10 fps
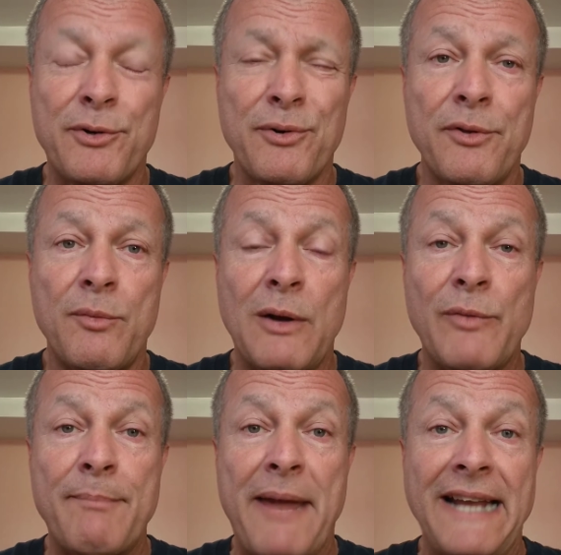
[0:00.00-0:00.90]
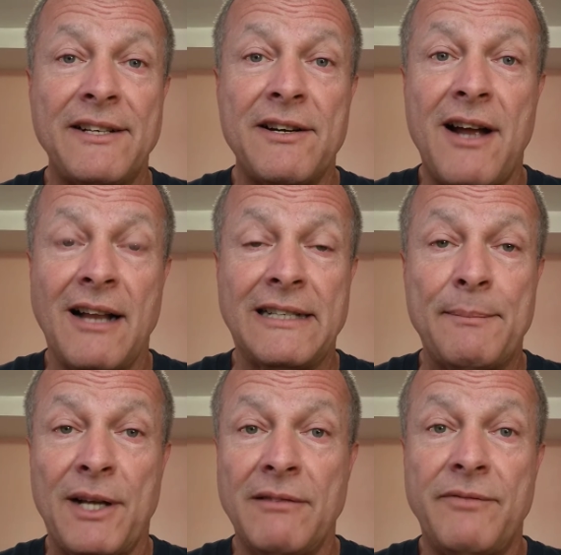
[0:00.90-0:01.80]
truth when we base our
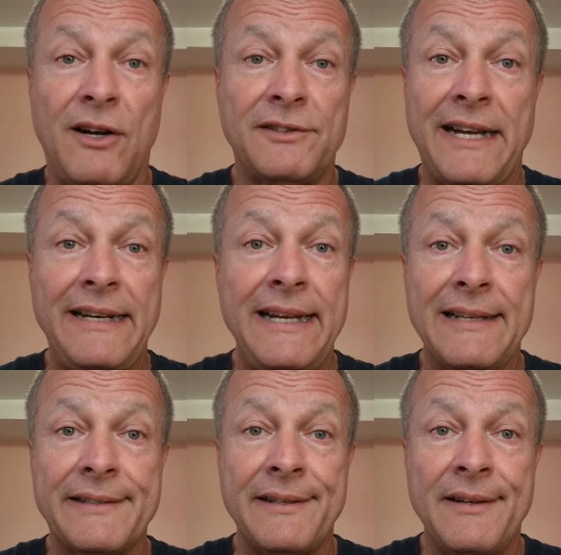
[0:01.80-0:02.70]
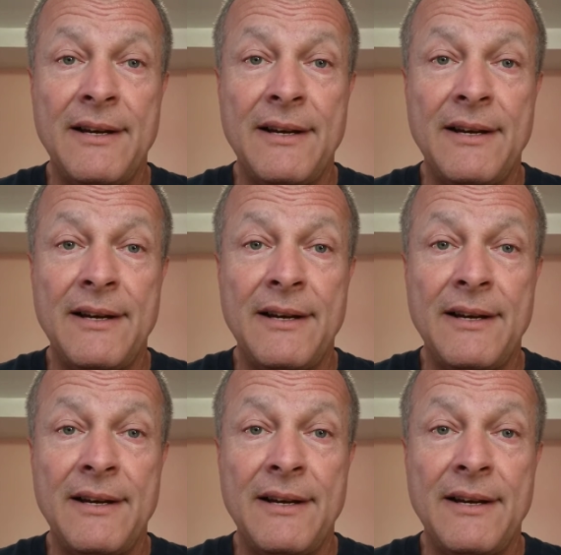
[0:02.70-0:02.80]
concepts on false ideas.